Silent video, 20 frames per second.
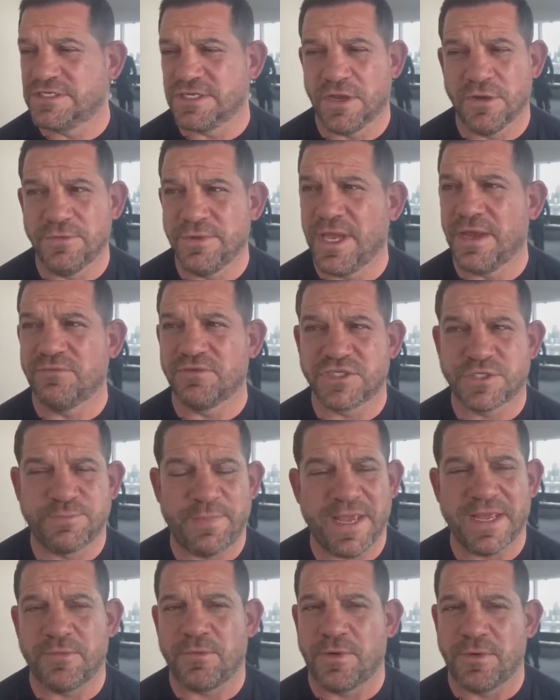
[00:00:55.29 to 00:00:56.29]
So, yeah,
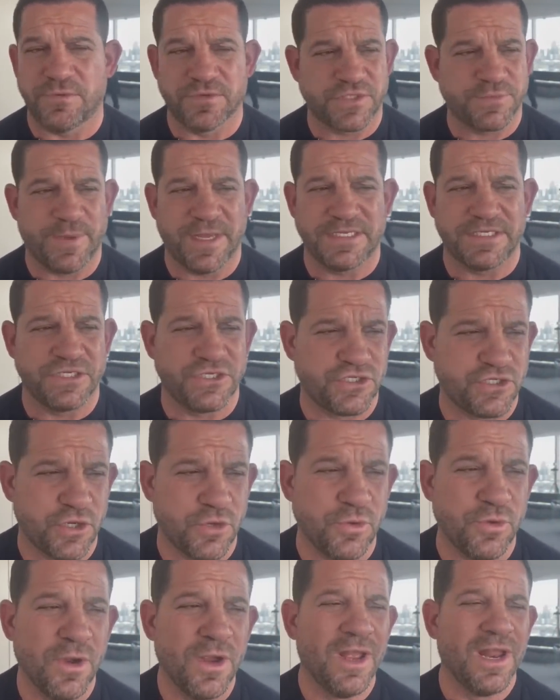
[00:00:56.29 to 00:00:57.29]
respect where respect is
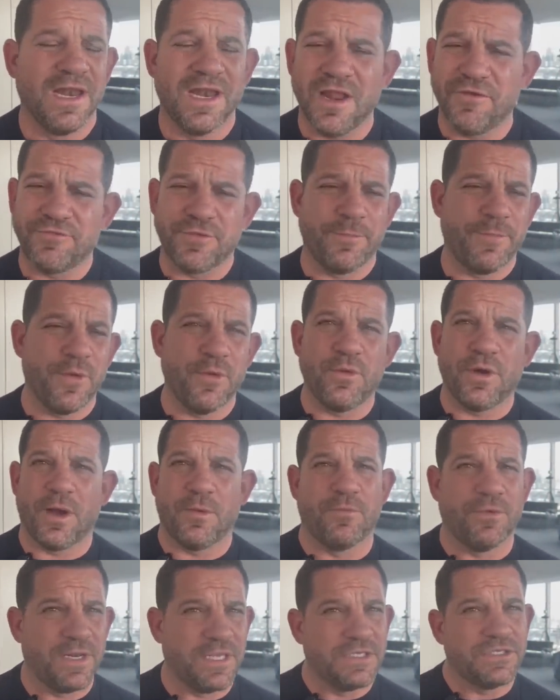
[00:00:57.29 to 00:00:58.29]
due. Love the build
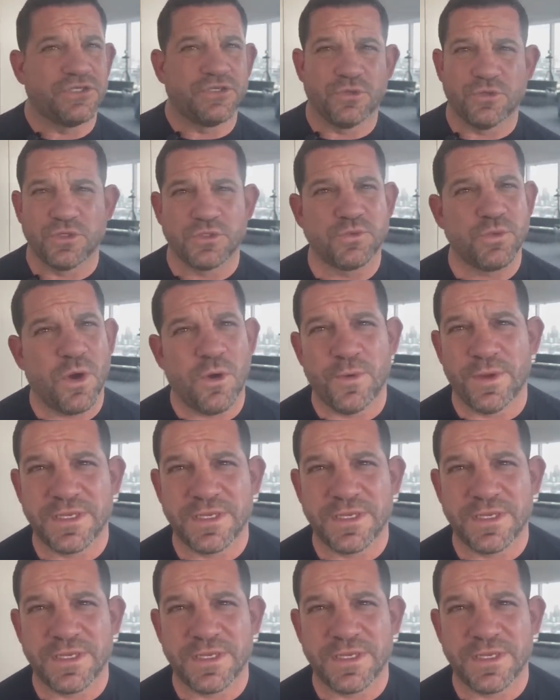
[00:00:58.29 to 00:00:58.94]
up with these two as well.